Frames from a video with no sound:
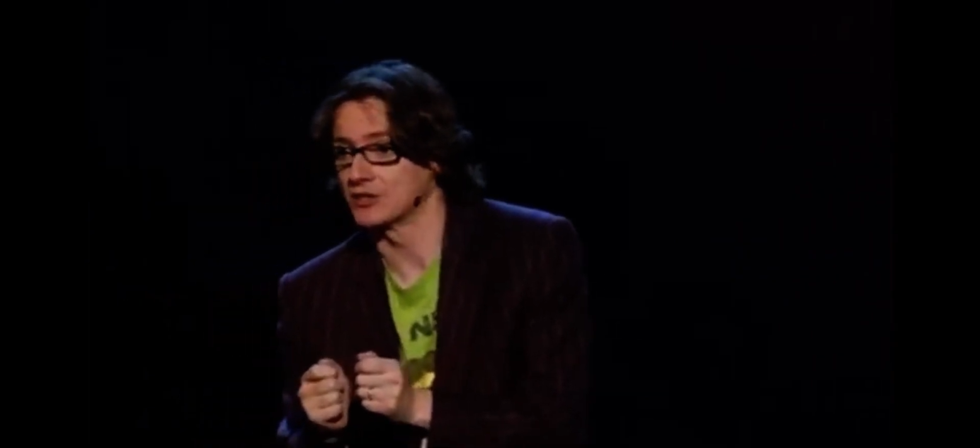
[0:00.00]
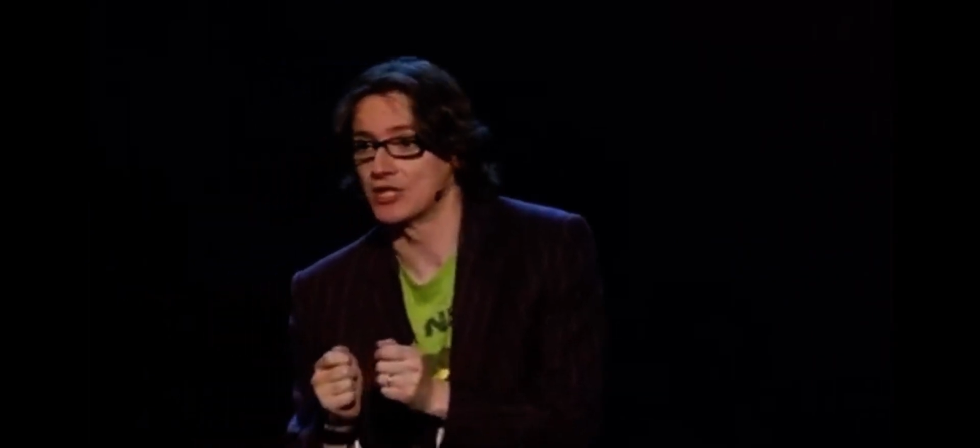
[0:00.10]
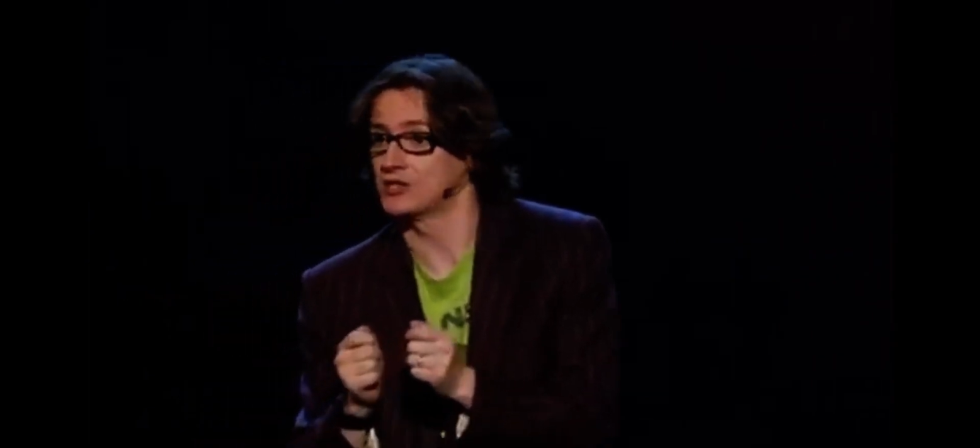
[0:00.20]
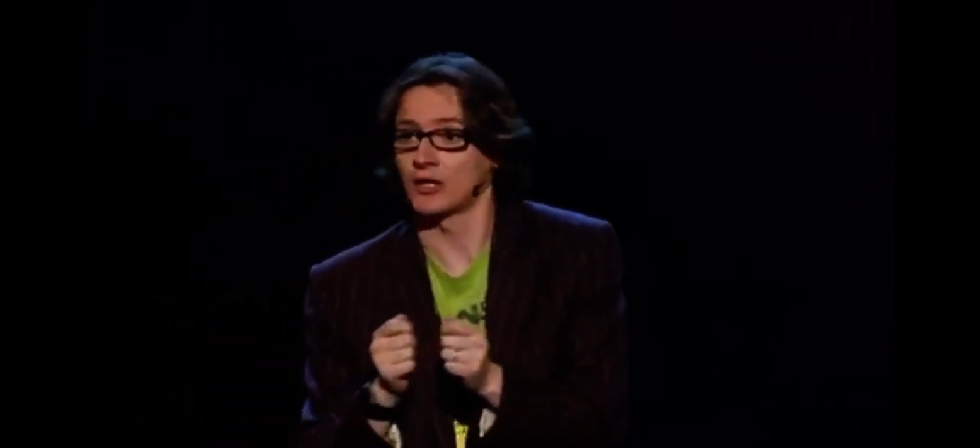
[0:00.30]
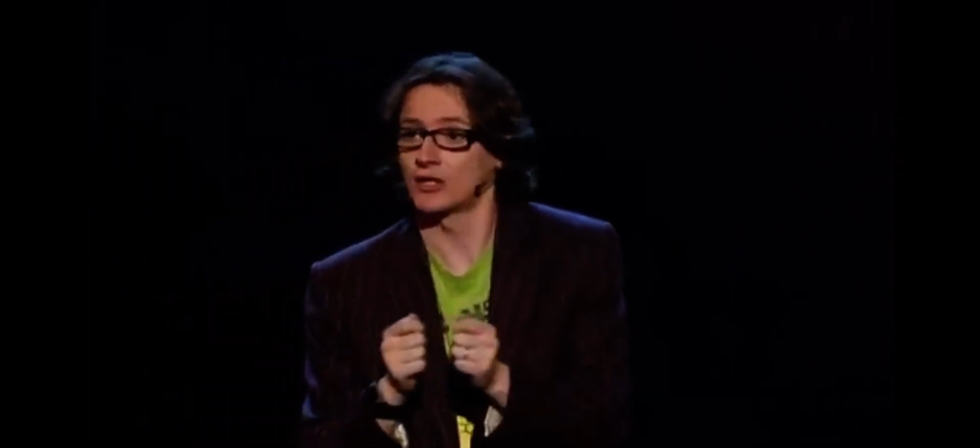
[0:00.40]

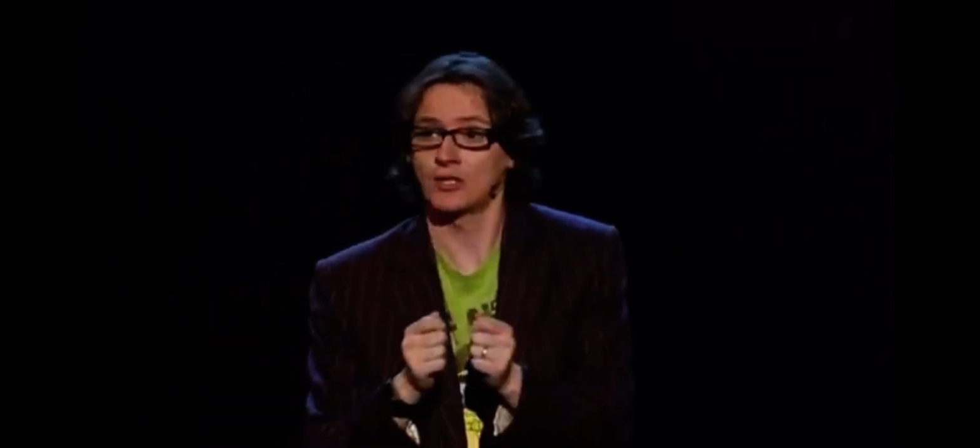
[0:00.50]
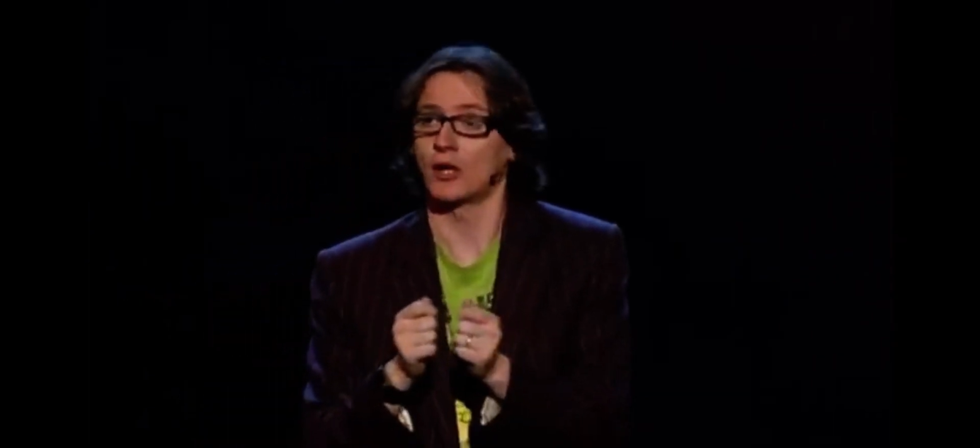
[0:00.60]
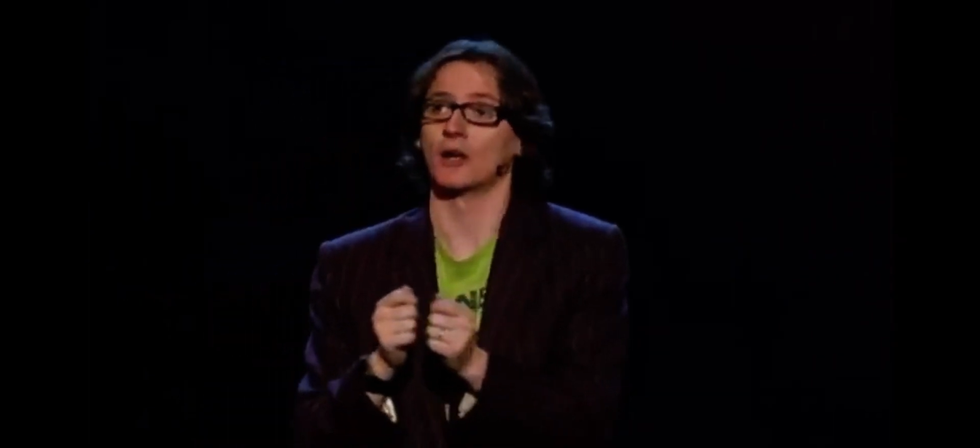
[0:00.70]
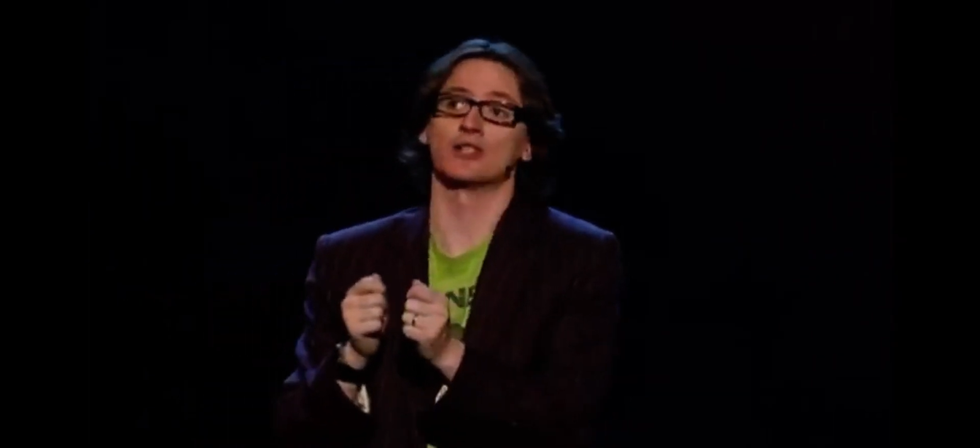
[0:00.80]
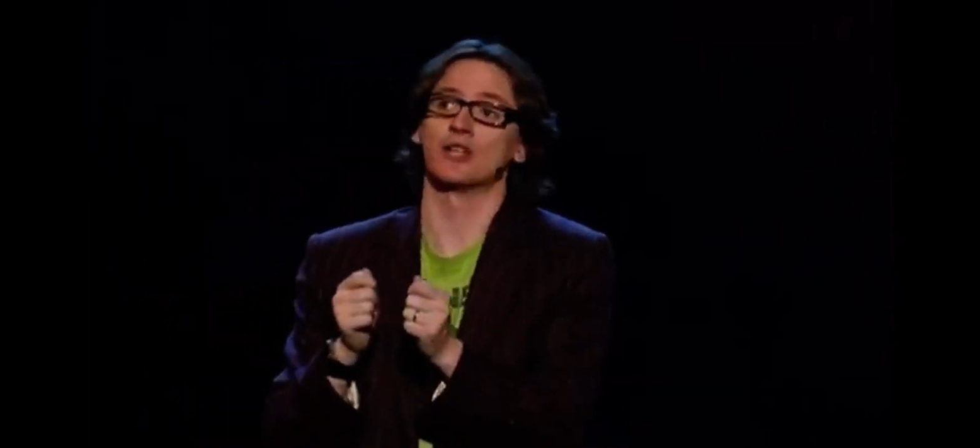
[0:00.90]
She's not a
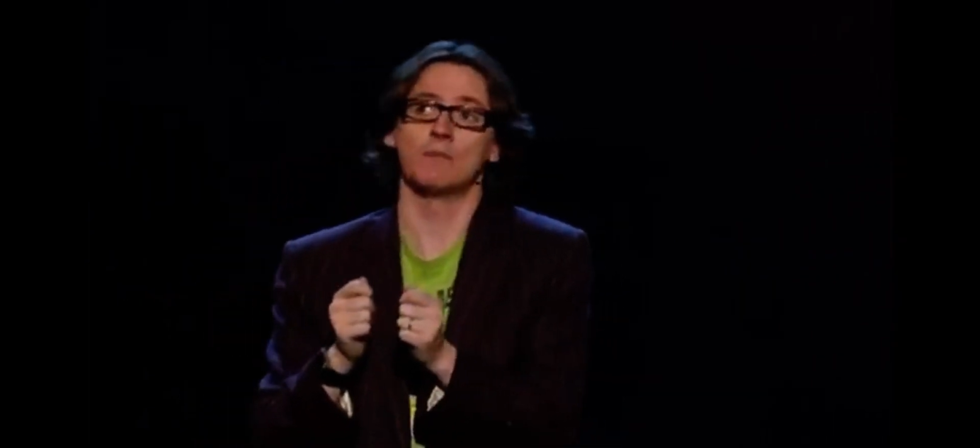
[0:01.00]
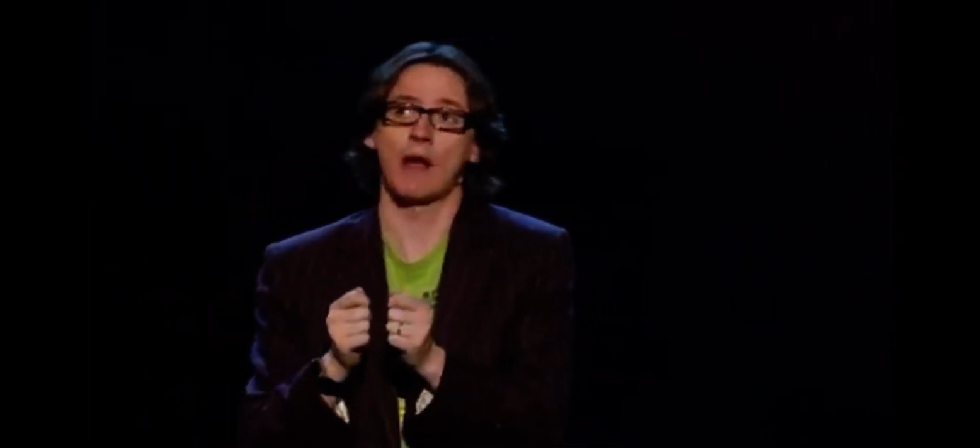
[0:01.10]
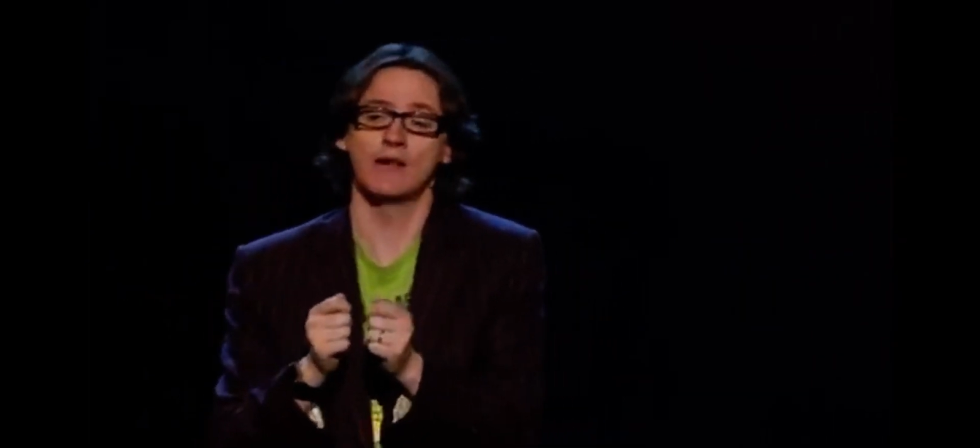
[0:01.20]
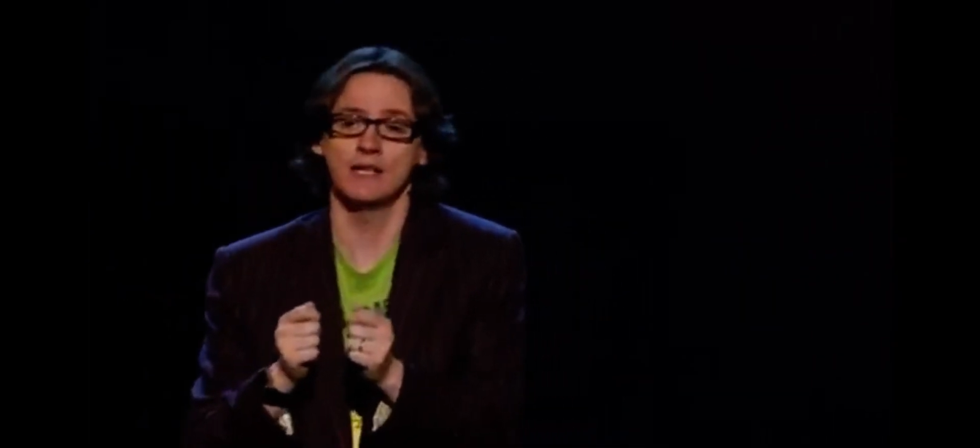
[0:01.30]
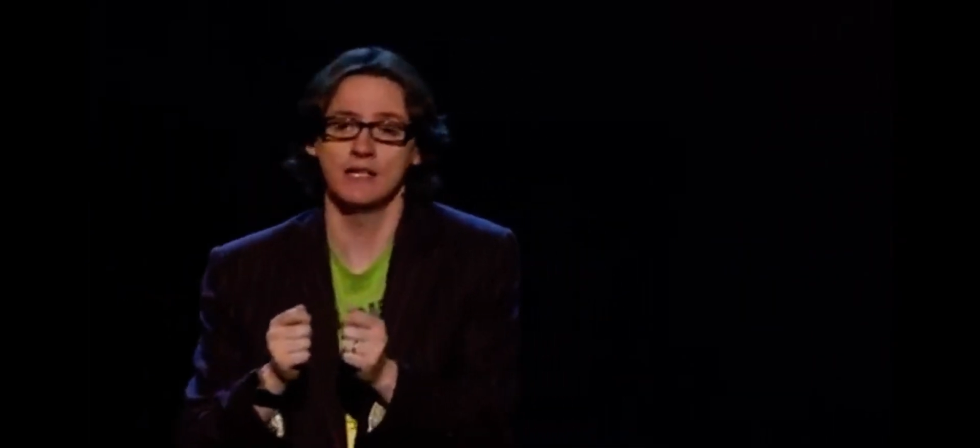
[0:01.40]
nerd. She
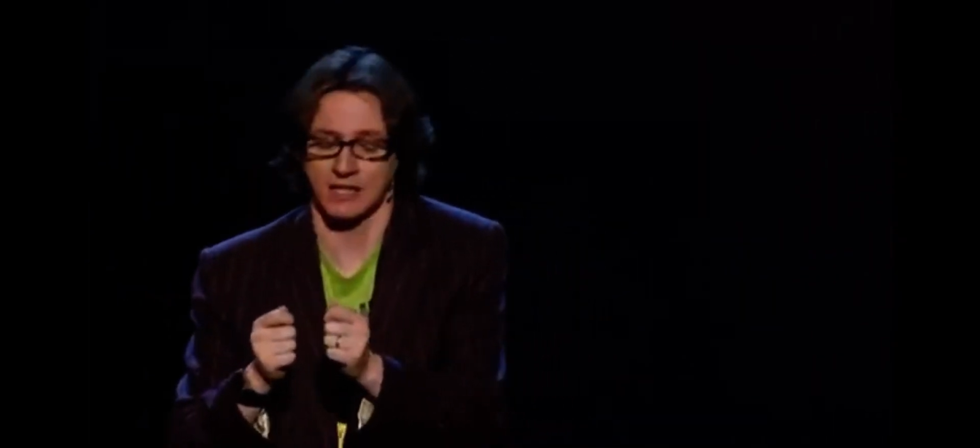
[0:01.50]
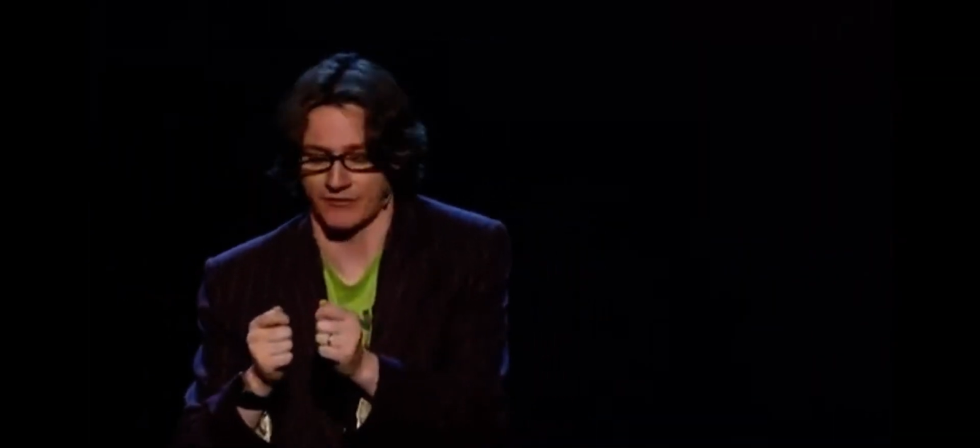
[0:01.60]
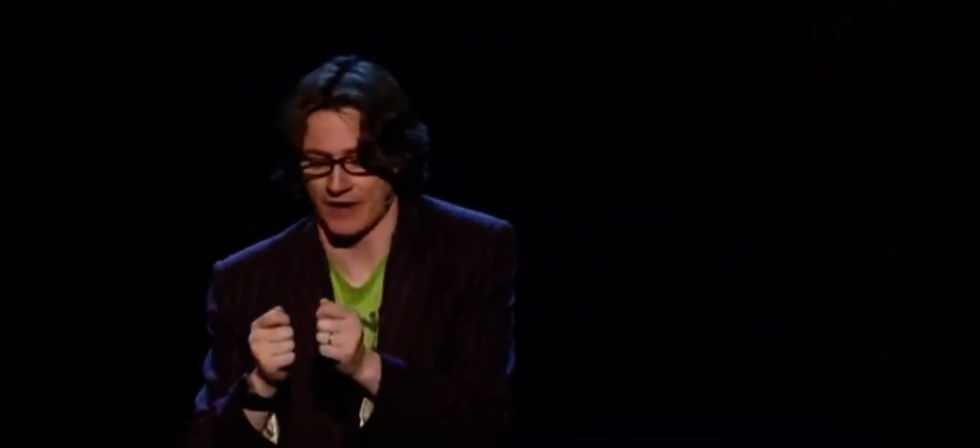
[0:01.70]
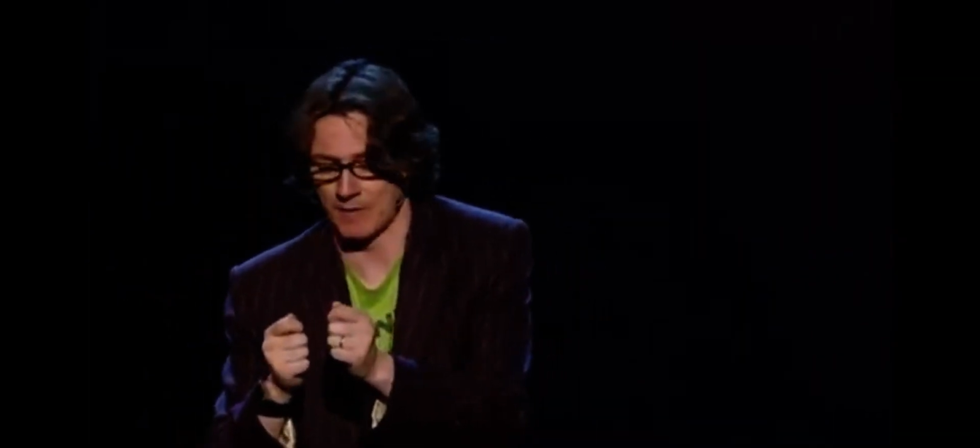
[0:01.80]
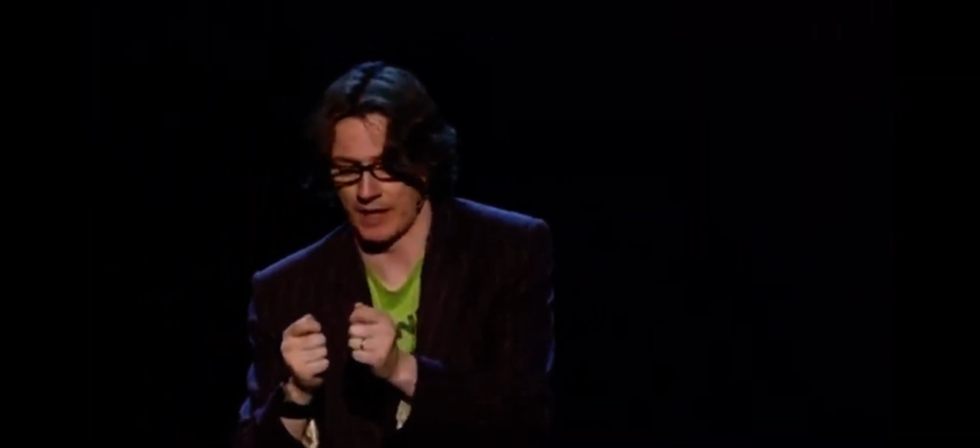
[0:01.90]
married into the
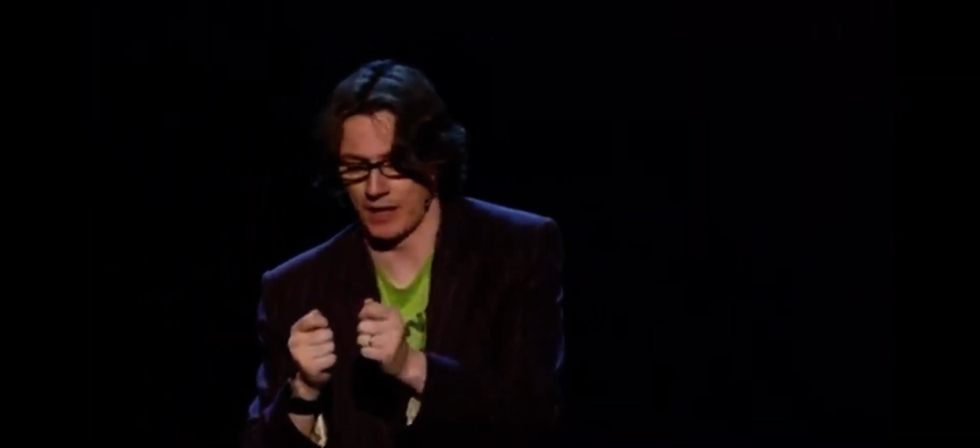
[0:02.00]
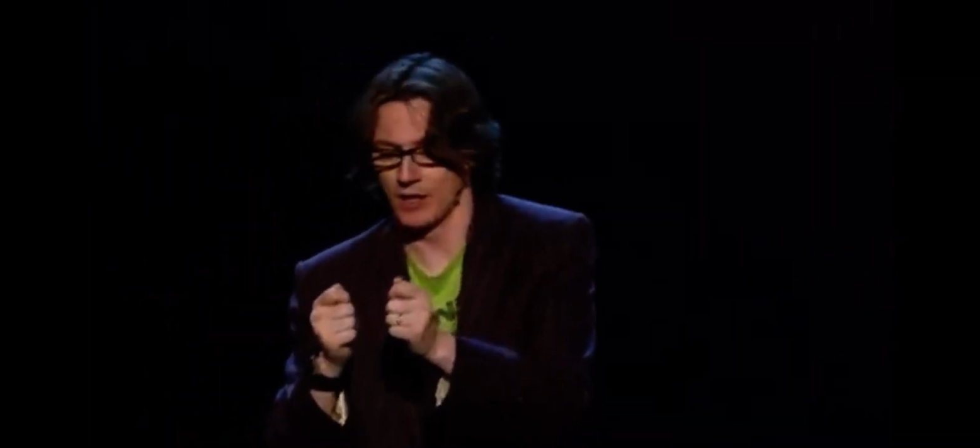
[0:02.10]
family.